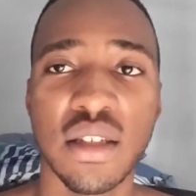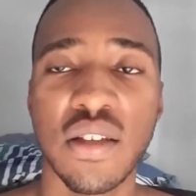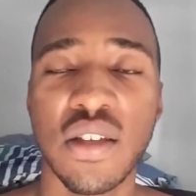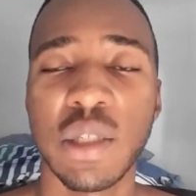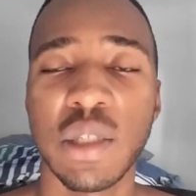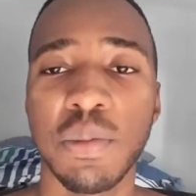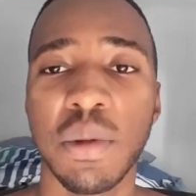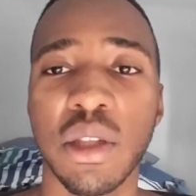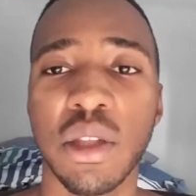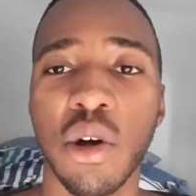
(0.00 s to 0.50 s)

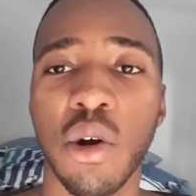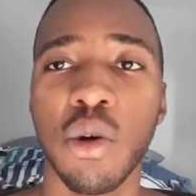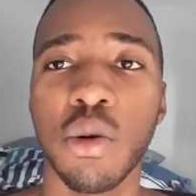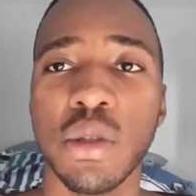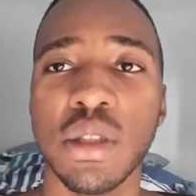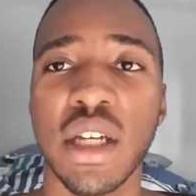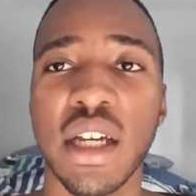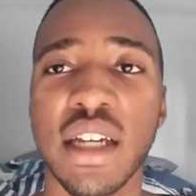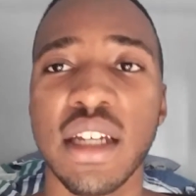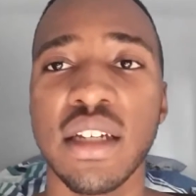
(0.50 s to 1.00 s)
spend the whole
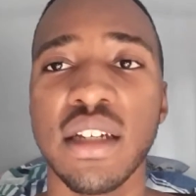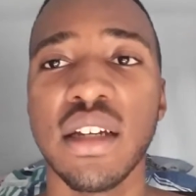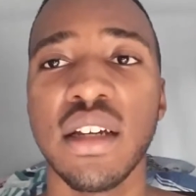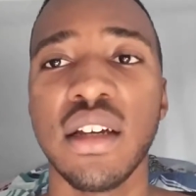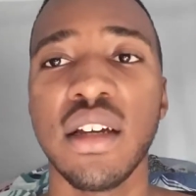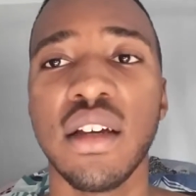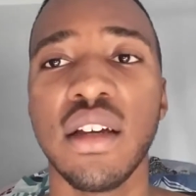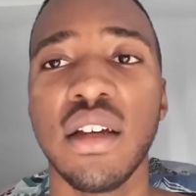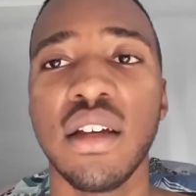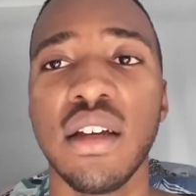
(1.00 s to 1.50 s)
day
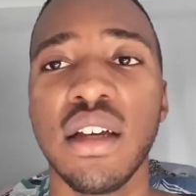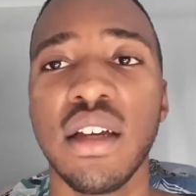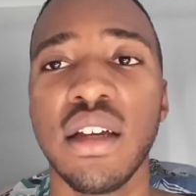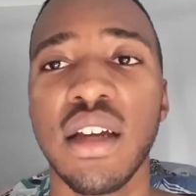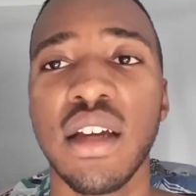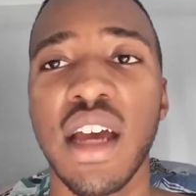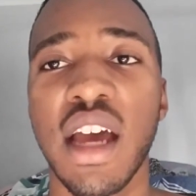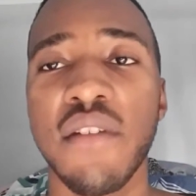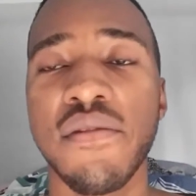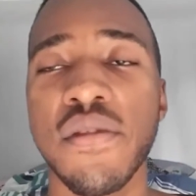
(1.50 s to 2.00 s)

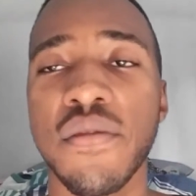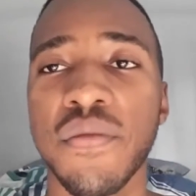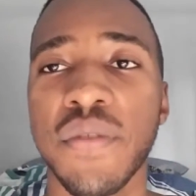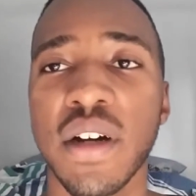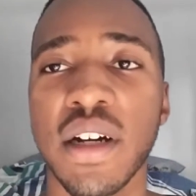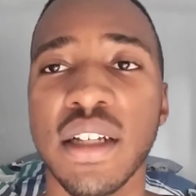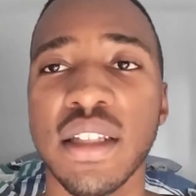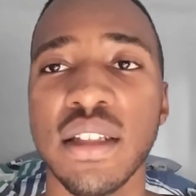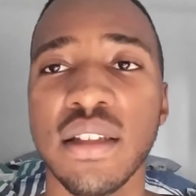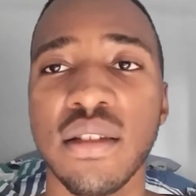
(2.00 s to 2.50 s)
having
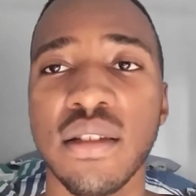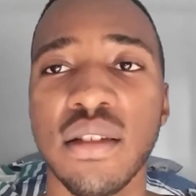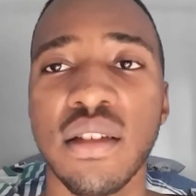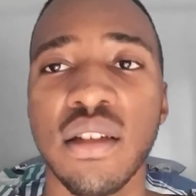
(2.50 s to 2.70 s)
fun